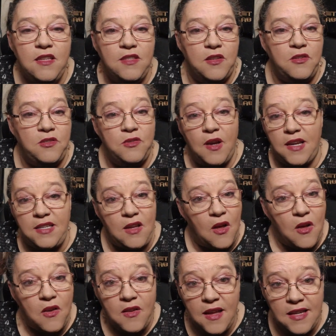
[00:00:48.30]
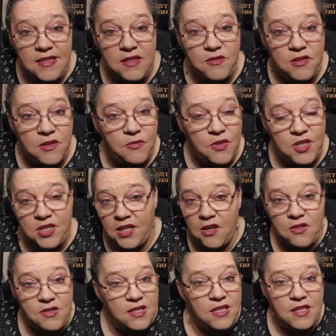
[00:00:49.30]
so I tried all kinds of different
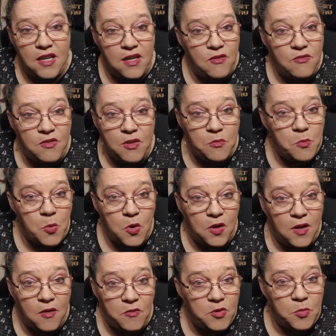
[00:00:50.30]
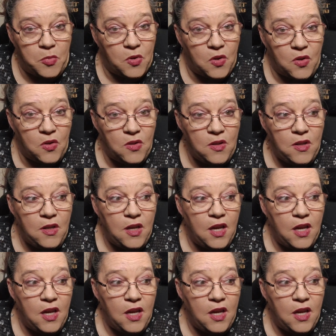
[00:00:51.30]
chairs and none of them were comfortable